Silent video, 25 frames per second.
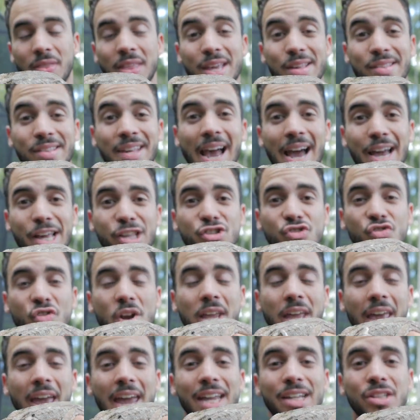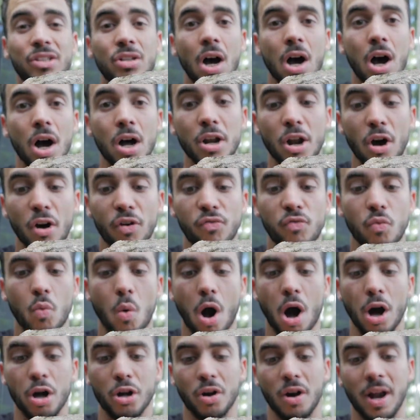These guys drink a ton of
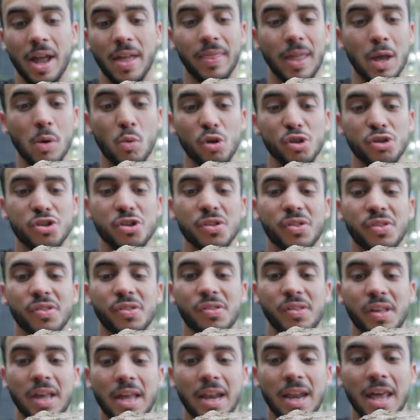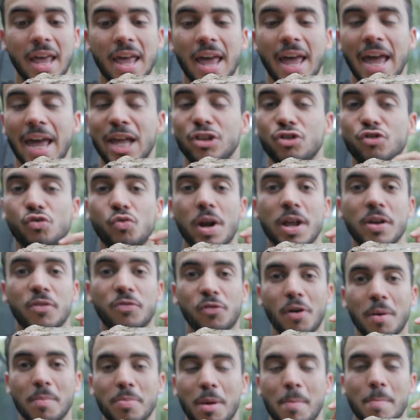water and they will just sit and drink
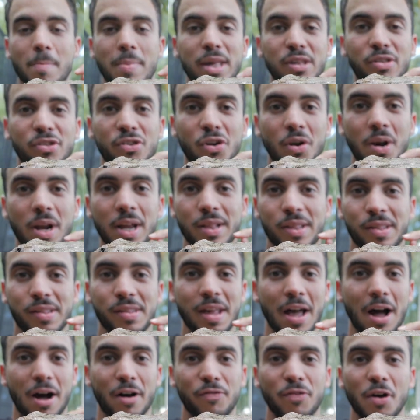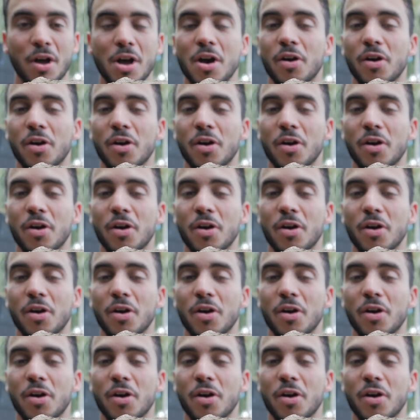from the mister itself